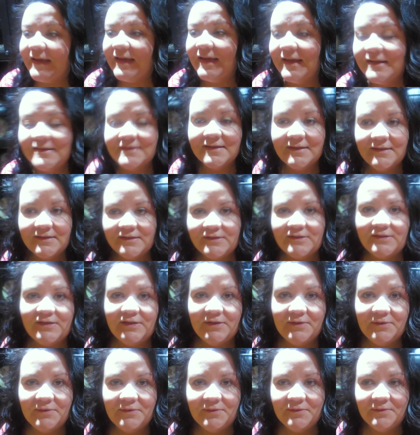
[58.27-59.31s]
isn't
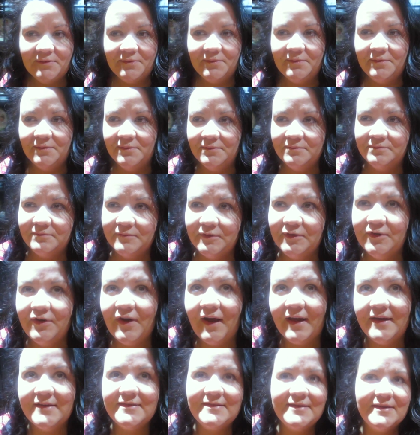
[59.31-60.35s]
too
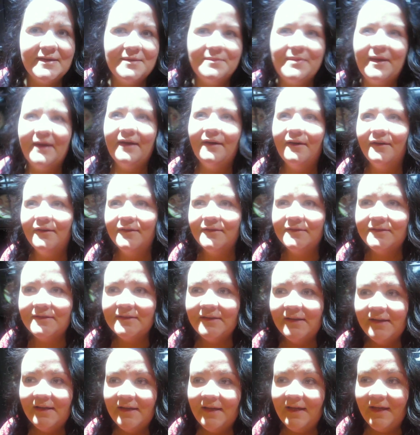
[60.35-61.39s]
crazy about
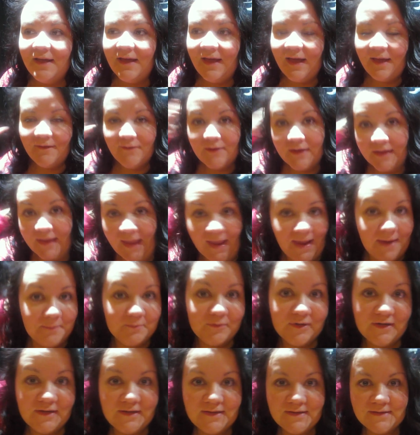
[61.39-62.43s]
having a
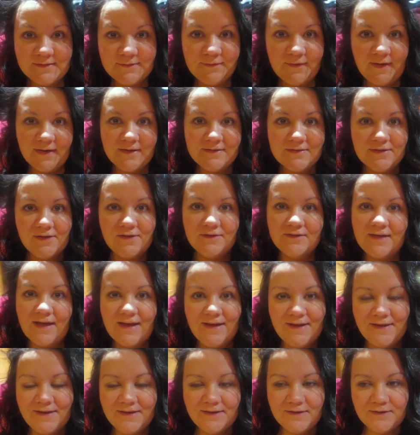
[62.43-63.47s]
camera in his face all
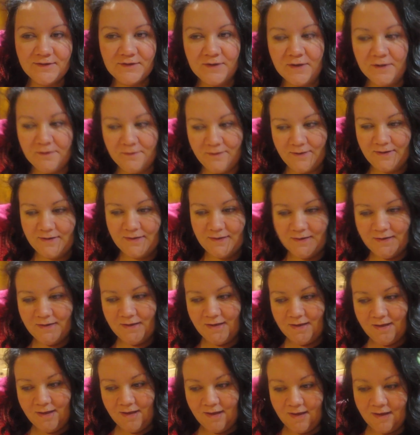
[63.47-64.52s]
day, you know, and
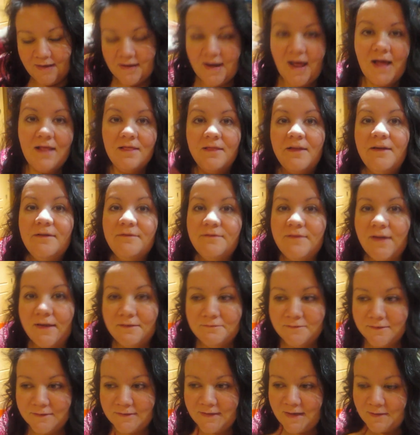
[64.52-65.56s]
and I love
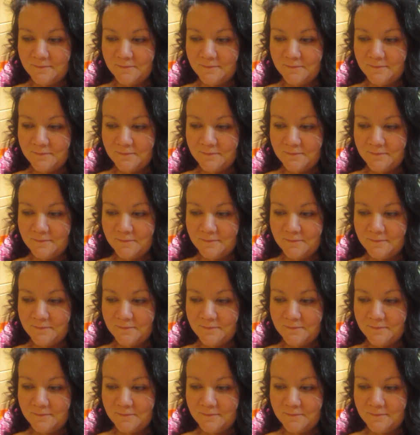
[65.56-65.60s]
David.